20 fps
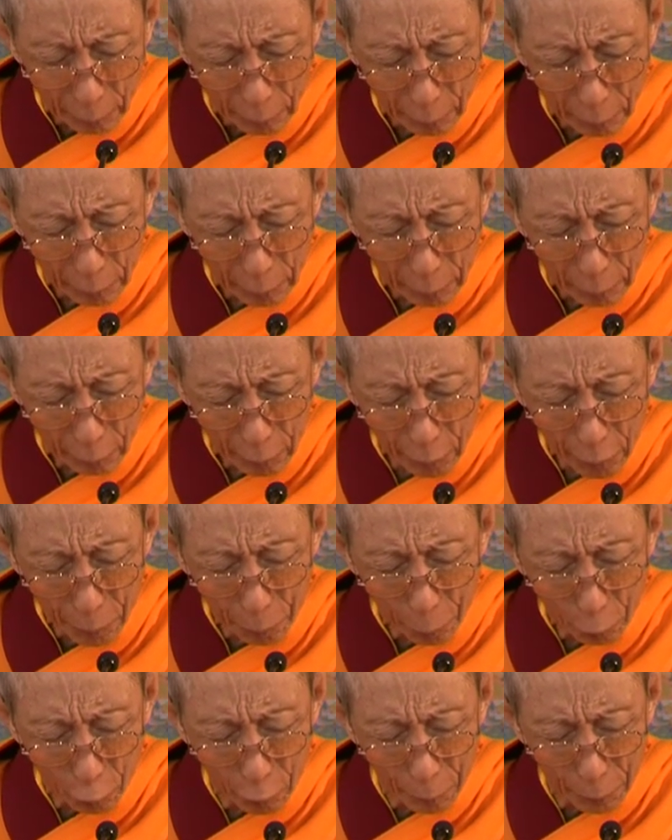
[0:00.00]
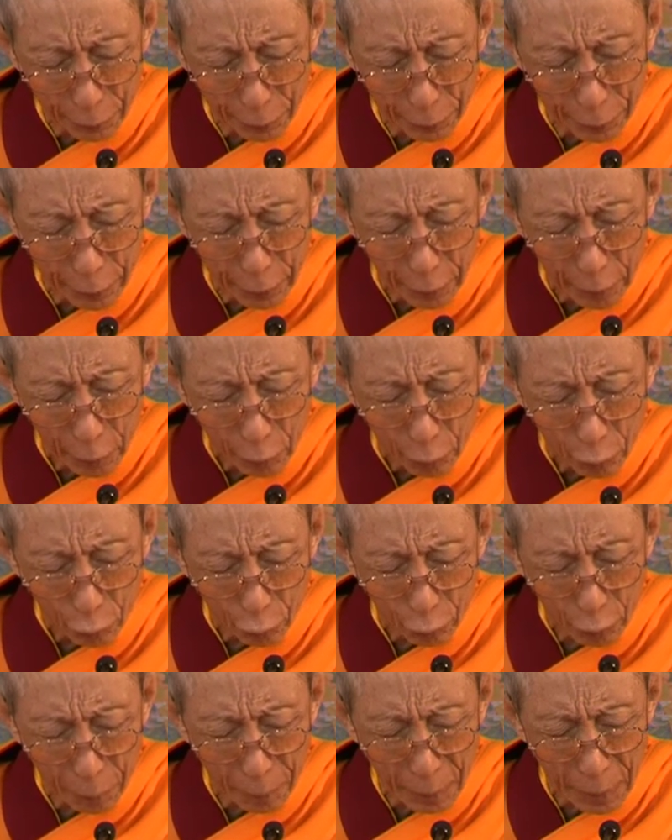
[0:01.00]
this promise
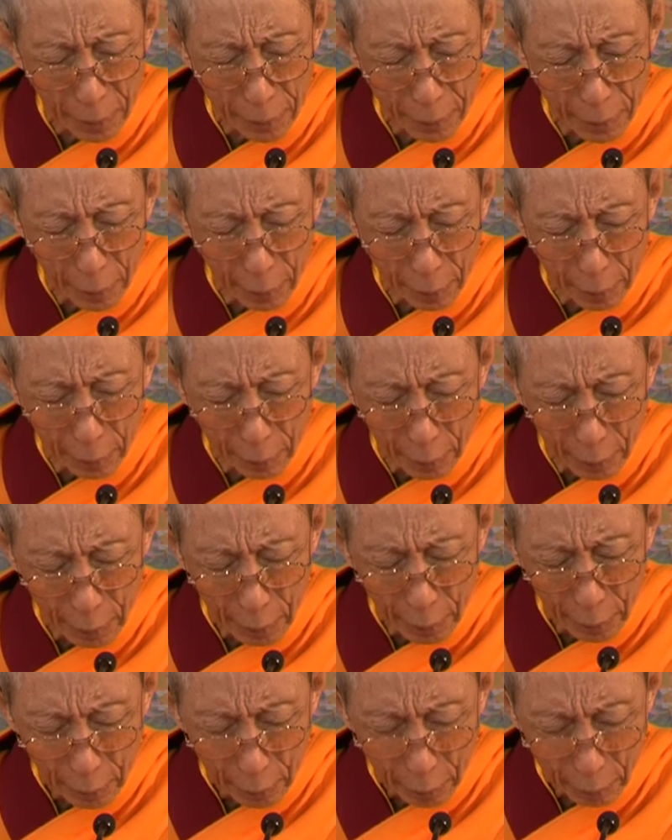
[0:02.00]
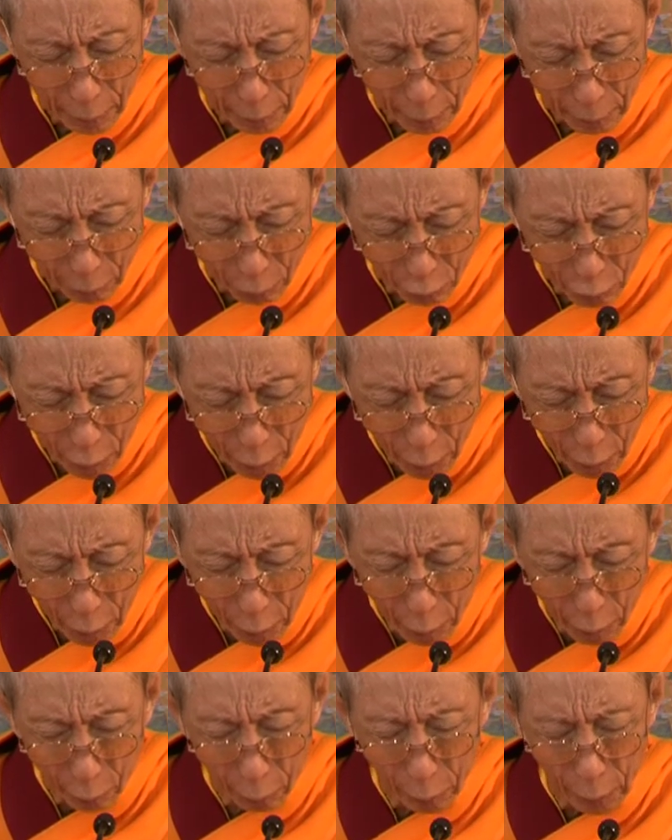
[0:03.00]
should maintain
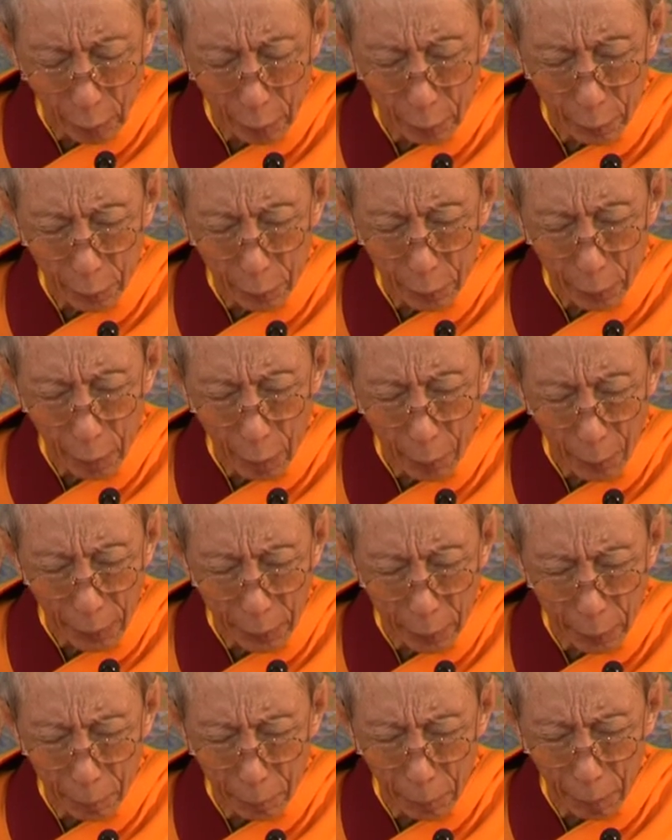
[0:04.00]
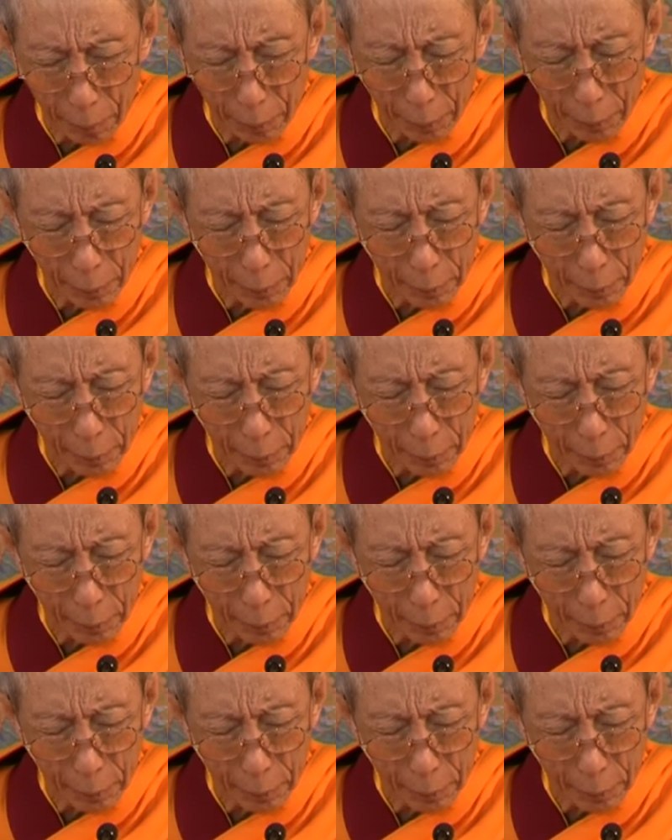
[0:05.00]
continually, never give up.